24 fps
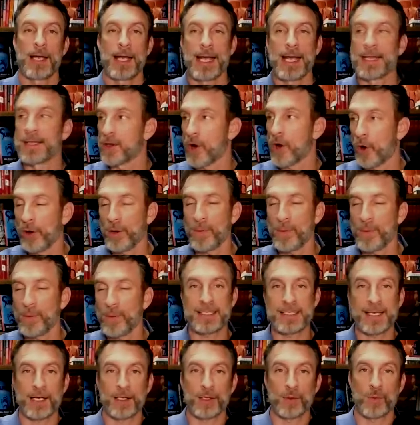And the only way to
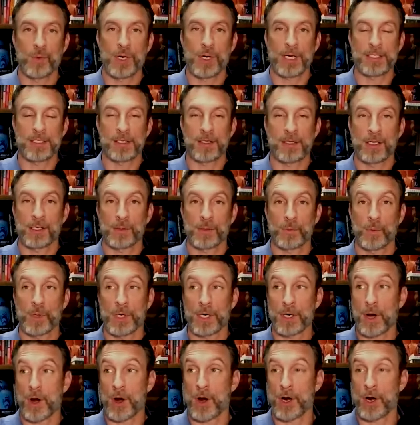scale the work is to work
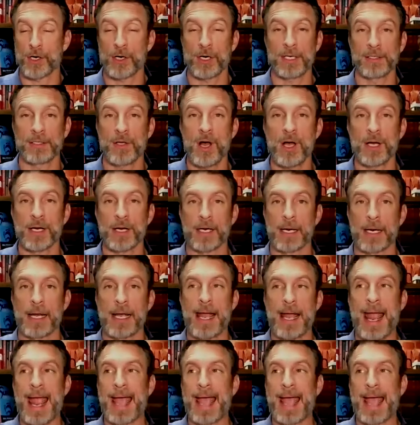harder and longer.